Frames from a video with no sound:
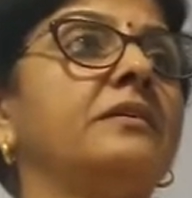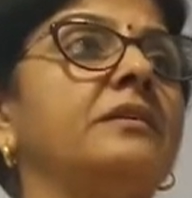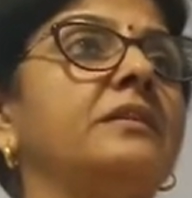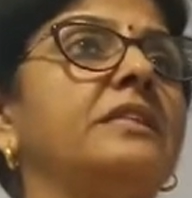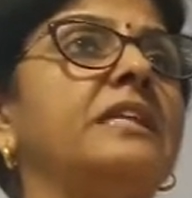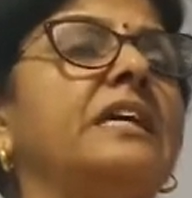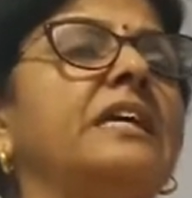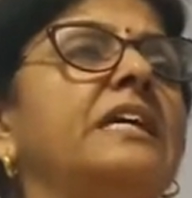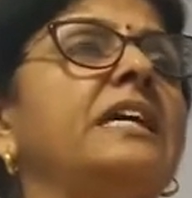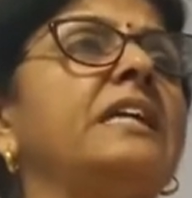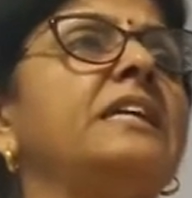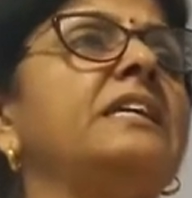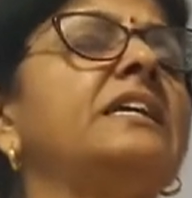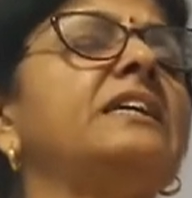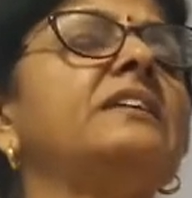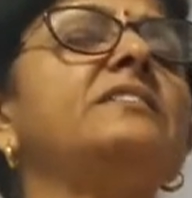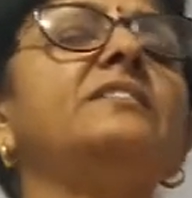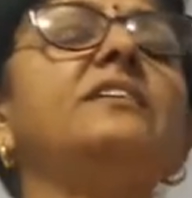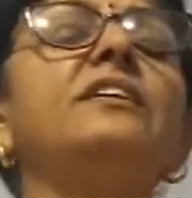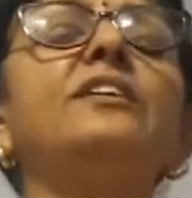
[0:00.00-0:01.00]
the
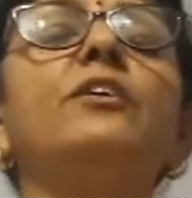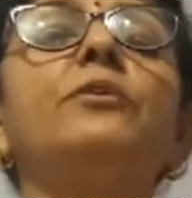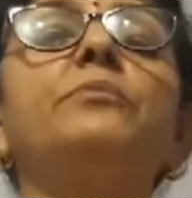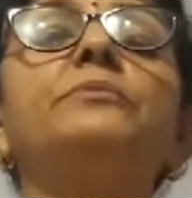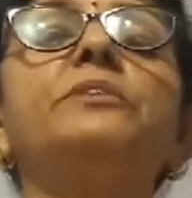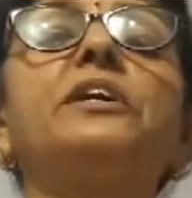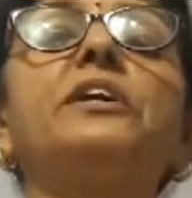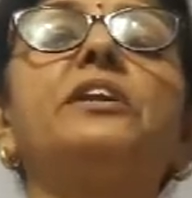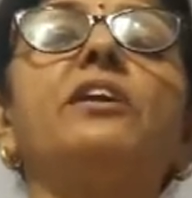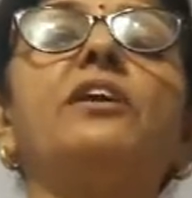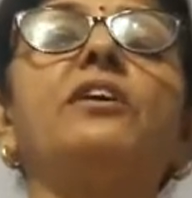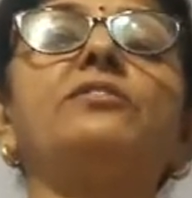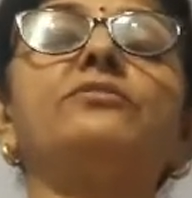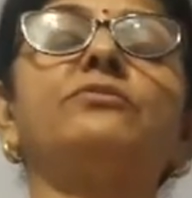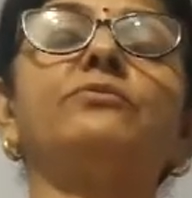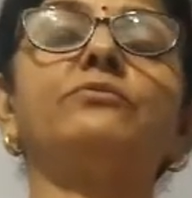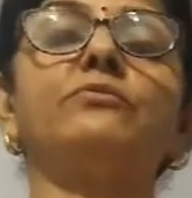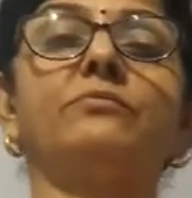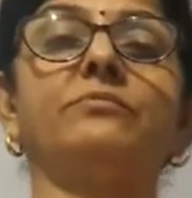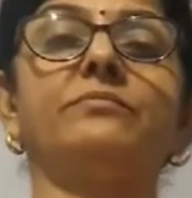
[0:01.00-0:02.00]
condition of the
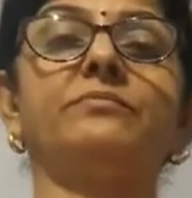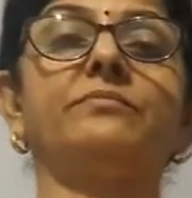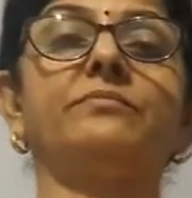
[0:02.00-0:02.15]
classroom.